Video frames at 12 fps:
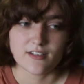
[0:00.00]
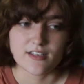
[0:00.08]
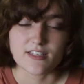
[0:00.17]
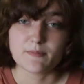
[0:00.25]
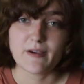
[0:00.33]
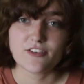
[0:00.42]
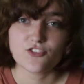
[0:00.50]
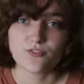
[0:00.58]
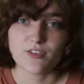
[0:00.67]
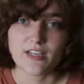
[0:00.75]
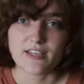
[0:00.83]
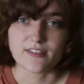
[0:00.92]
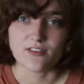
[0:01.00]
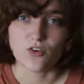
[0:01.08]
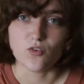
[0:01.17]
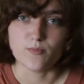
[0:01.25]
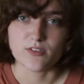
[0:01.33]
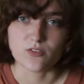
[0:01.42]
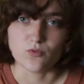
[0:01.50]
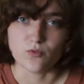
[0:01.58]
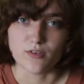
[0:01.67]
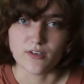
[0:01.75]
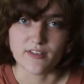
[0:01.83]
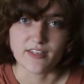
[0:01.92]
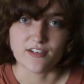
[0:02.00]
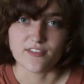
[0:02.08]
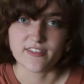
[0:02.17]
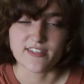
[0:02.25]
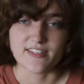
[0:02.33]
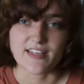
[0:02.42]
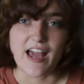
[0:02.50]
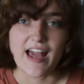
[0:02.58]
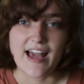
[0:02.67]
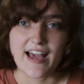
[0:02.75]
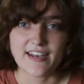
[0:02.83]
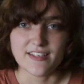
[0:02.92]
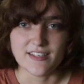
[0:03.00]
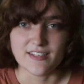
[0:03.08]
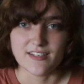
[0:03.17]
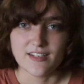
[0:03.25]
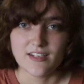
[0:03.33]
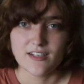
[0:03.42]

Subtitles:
especially as a homeschooler, there's this added